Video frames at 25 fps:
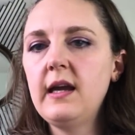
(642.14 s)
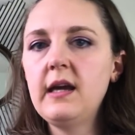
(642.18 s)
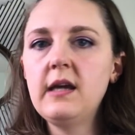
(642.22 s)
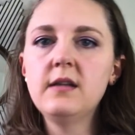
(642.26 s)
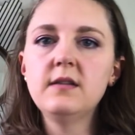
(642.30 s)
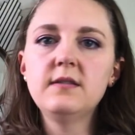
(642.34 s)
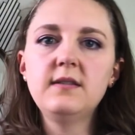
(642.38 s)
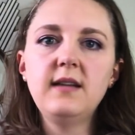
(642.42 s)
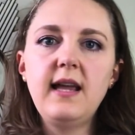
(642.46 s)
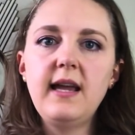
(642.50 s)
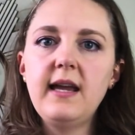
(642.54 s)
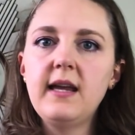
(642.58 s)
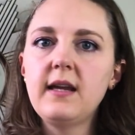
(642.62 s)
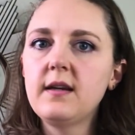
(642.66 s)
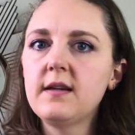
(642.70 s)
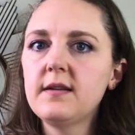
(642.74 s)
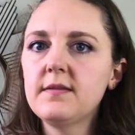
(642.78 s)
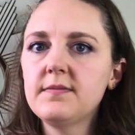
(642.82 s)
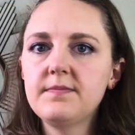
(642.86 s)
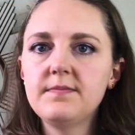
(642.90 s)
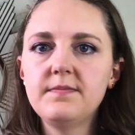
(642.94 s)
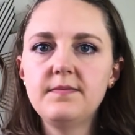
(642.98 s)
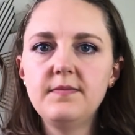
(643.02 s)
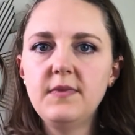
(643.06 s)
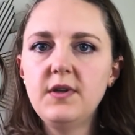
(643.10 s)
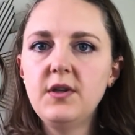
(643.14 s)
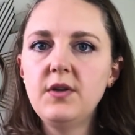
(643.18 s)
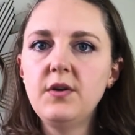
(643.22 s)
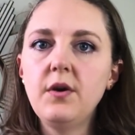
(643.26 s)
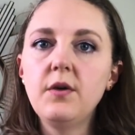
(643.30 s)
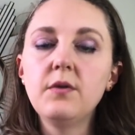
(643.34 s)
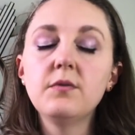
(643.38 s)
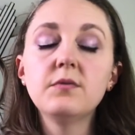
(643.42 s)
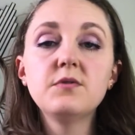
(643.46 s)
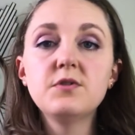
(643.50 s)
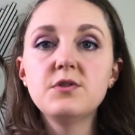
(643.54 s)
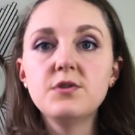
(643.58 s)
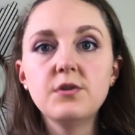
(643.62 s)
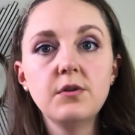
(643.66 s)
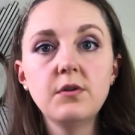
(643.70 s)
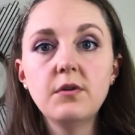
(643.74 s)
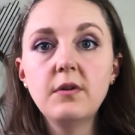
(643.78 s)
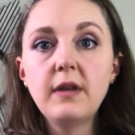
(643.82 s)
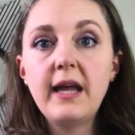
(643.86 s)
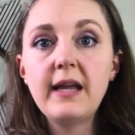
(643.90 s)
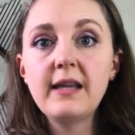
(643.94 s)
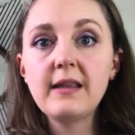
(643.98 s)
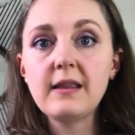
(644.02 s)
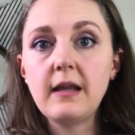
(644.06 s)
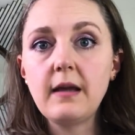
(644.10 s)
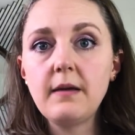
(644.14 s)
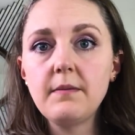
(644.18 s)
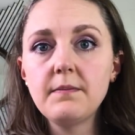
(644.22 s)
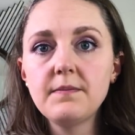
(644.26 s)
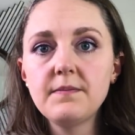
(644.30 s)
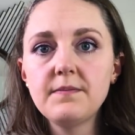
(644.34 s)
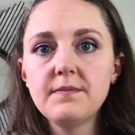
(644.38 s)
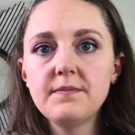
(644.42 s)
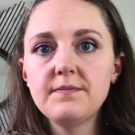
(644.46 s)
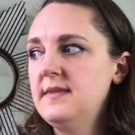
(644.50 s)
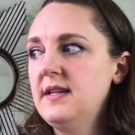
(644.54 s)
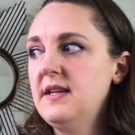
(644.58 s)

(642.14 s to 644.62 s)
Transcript: and like, you know, do you like them?